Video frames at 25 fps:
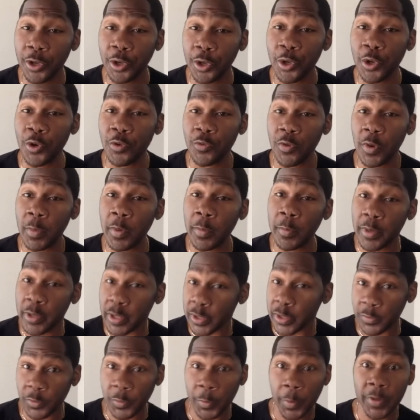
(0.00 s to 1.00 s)
Rubber bullets are
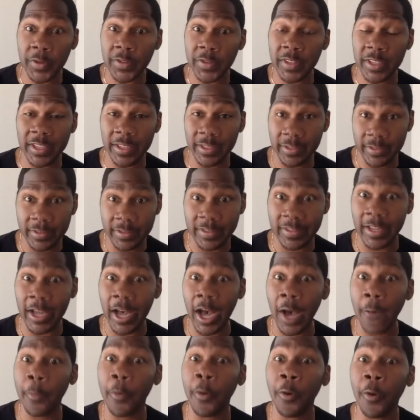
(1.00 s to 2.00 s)
supposed to
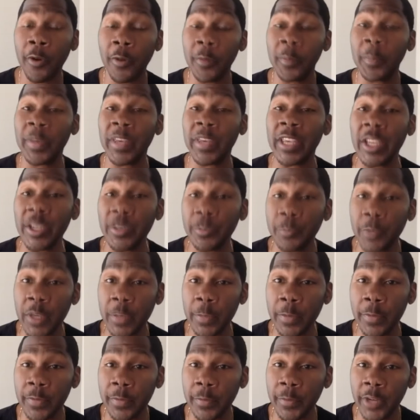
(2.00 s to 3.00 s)
stop or impede people
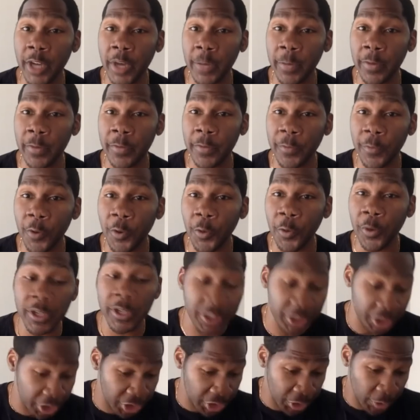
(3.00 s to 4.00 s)
from coming forward,
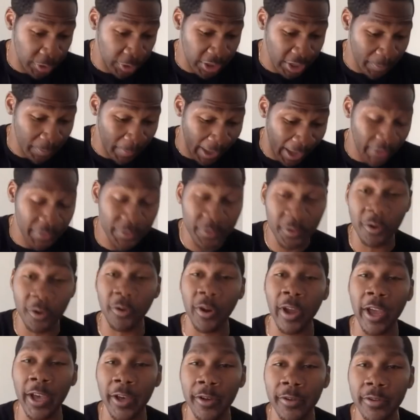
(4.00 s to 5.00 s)
shooting them at the
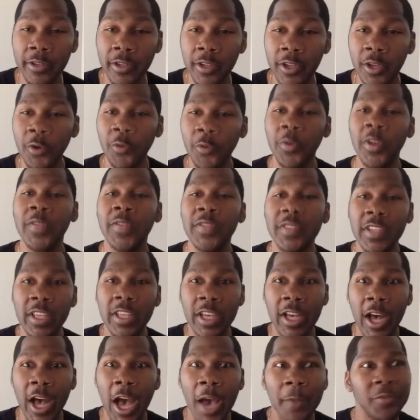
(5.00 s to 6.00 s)
ground. We've seen
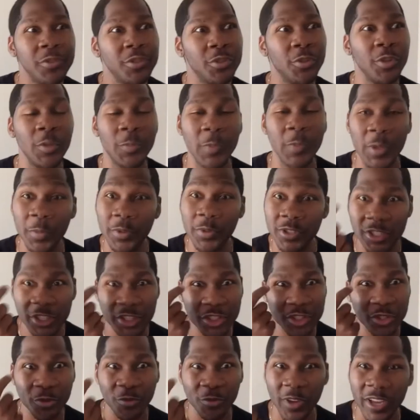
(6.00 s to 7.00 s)
cops shooting people just
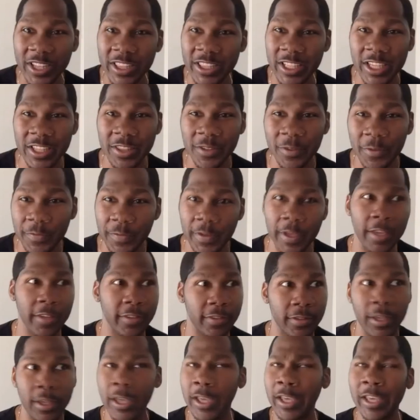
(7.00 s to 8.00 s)
directly in the face.
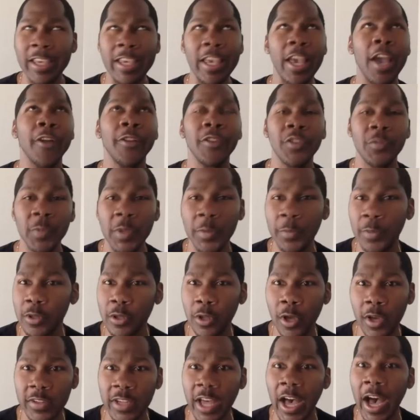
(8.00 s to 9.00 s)
Countless people
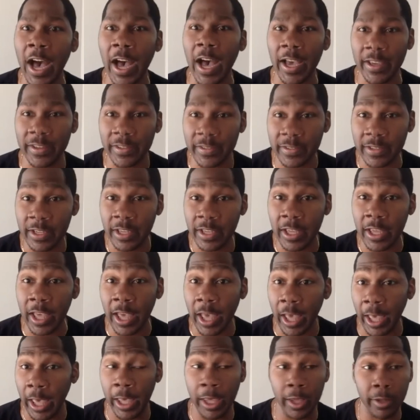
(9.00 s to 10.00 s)
lost eyes
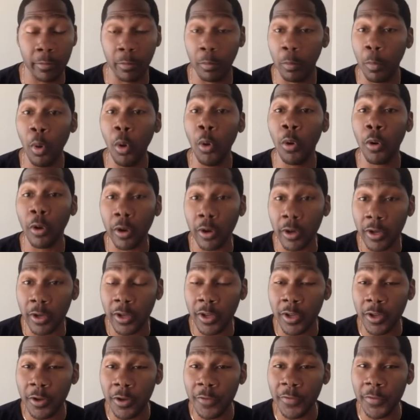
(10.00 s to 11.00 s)
and more
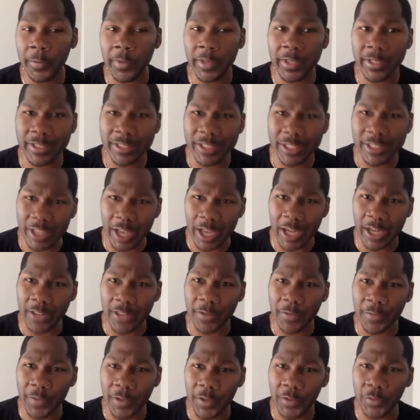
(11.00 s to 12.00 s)
from getting shot in the
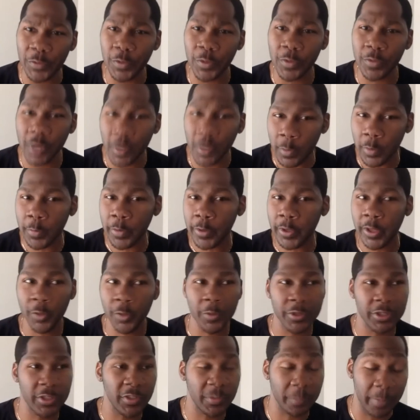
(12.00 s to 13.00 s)
face with a rubber bullet, which
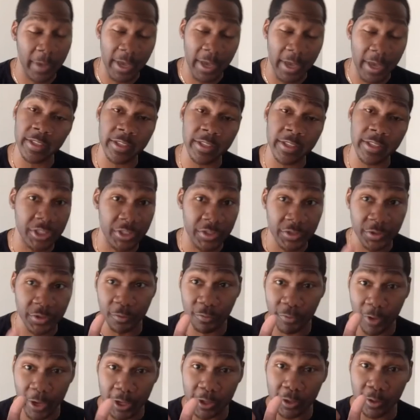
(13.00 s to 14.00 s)
is basically just a
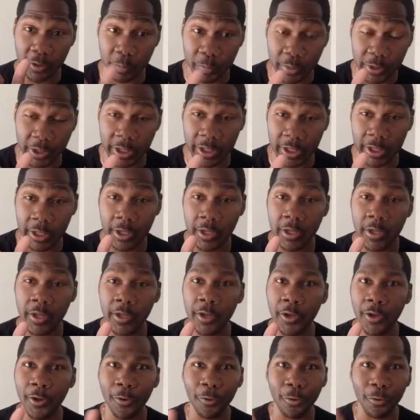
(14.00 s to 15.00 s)
regular bullet
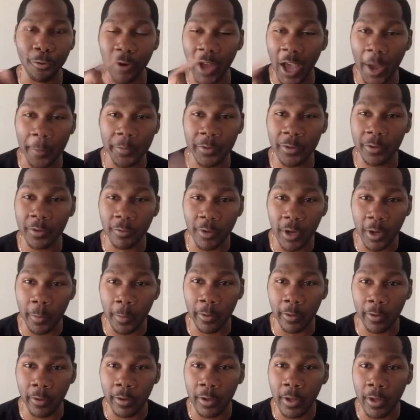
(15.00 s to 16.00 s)
wrapped in rubber.
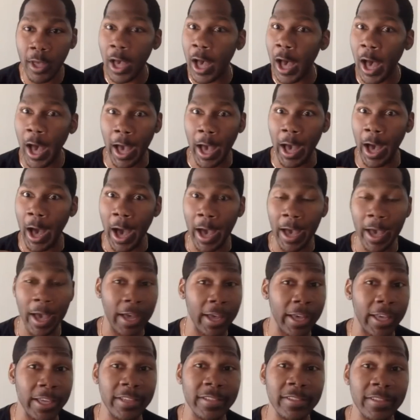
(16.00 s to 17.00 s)

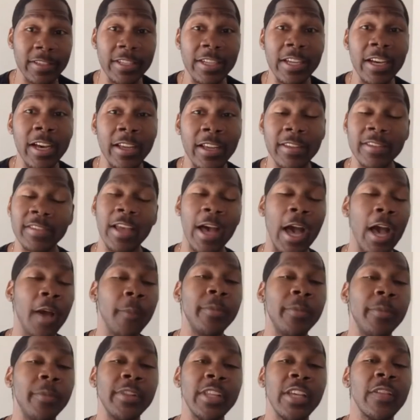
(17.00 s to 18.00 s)
It's nuts. I
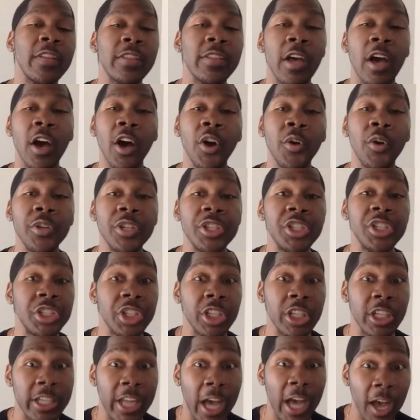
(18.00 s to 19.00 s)
believe that the onus should
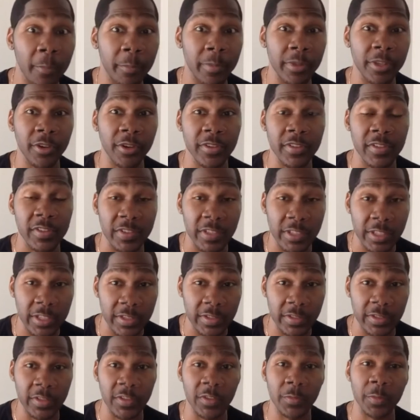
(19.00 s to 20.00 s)
not be on
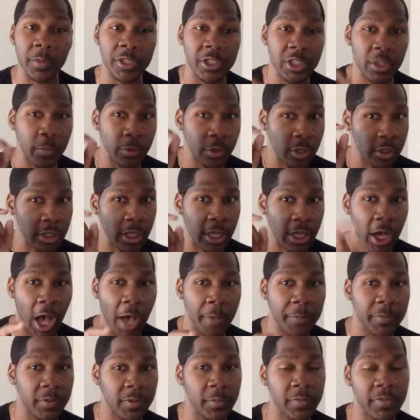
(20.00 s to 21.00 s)
citizens, but should be on the cops
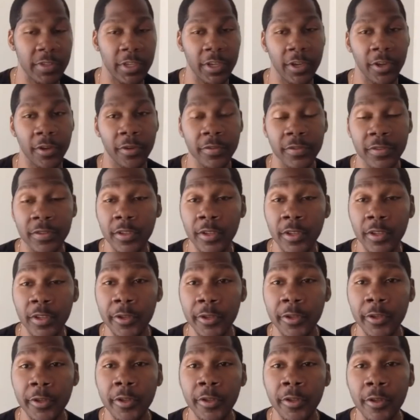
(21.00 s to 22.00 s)
themselves.
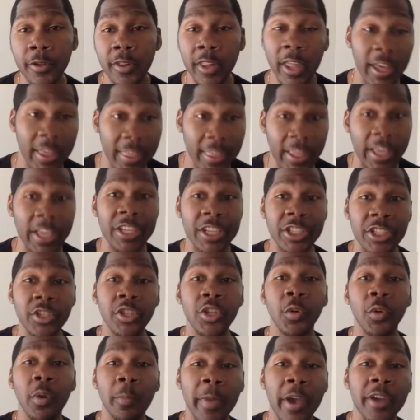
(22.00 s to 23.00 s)
Like, they should do a
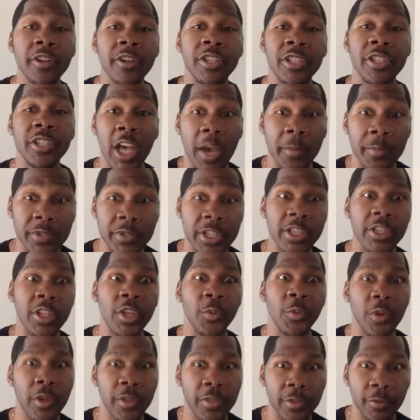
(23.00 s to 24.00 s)
better job dealing
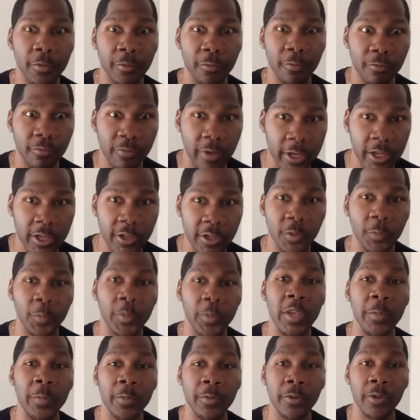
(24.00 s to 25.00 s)
with regular
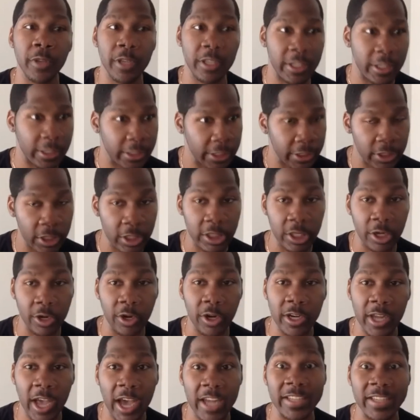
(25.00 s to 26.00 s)
people, and they need to learn
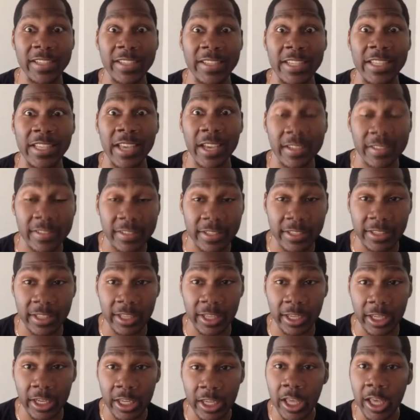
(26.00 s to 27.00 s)
how to de-escalate
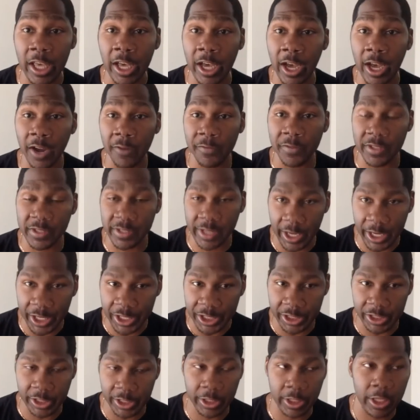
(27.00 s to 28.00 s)

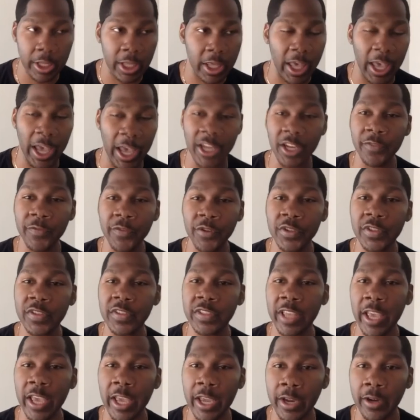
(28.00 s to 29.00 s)
confrontation. And if you're
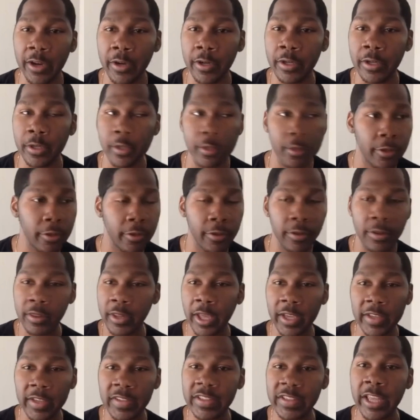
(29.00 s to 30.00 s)
scared, like,
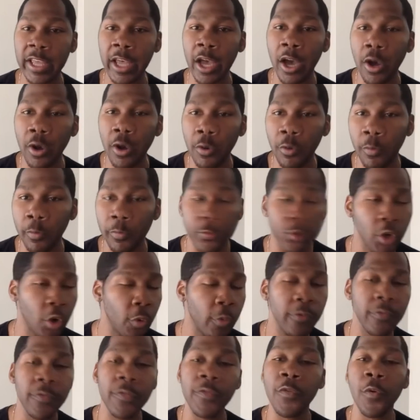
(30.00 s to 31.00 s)
stay home. No one
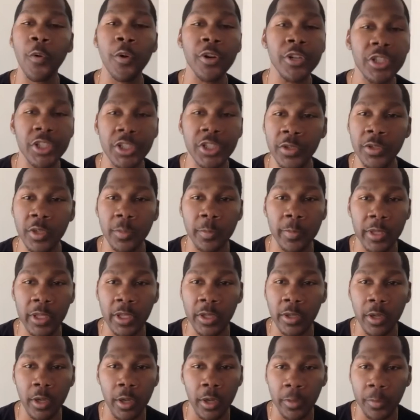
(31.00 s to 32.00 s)
forced you to be a
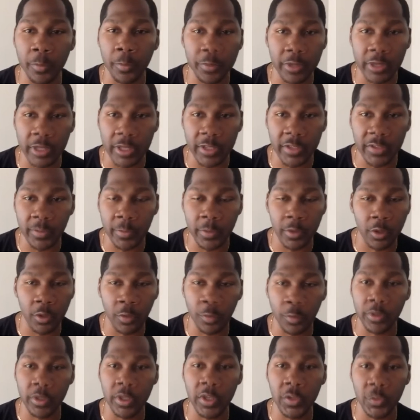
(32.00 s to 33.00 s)
policeman or a
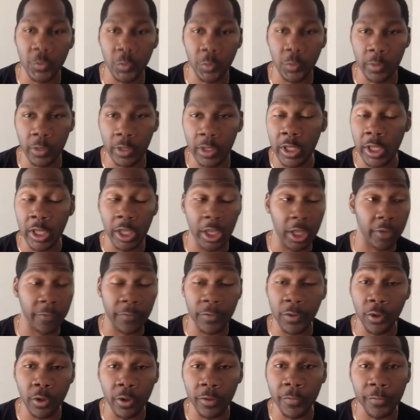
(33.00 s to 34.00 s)
policewoman. If
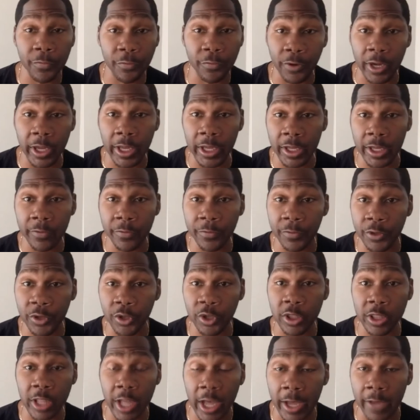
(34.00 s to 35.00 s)
you're afraid for your
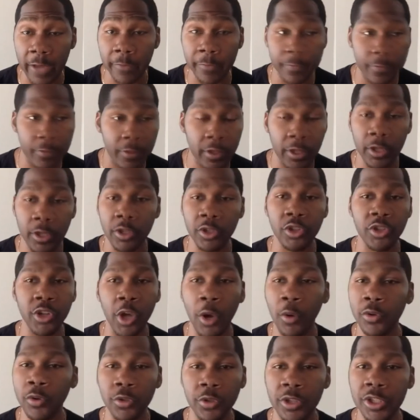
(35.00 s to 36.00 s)
life, don't
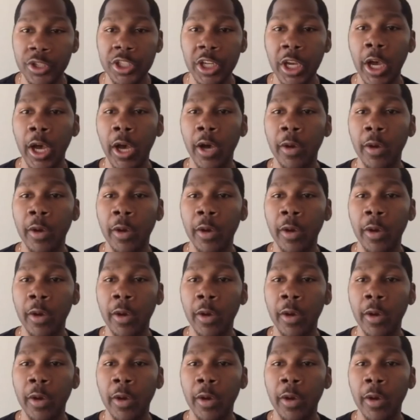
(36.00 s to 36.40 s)
do the job.